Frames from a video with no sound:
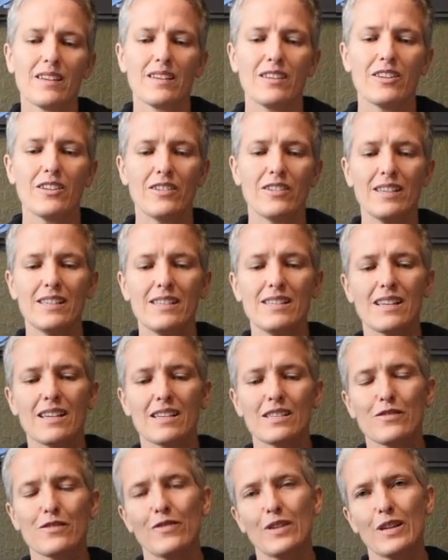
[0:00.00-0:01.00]
Your
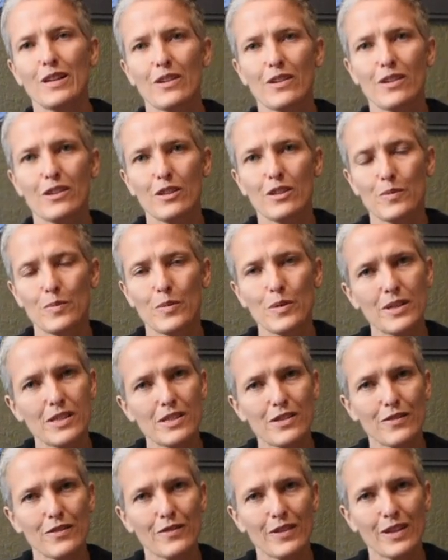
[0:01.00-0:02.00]
index finger, your
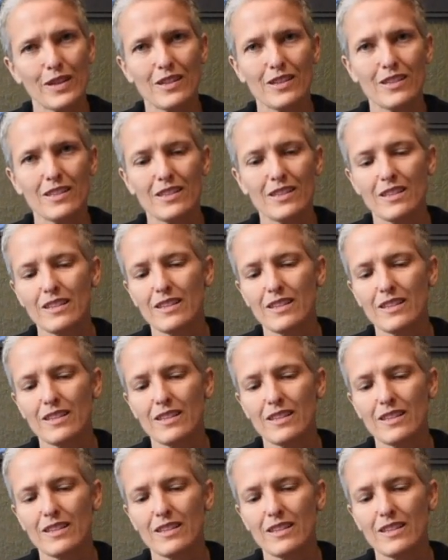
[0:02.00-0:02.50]
pointer finger,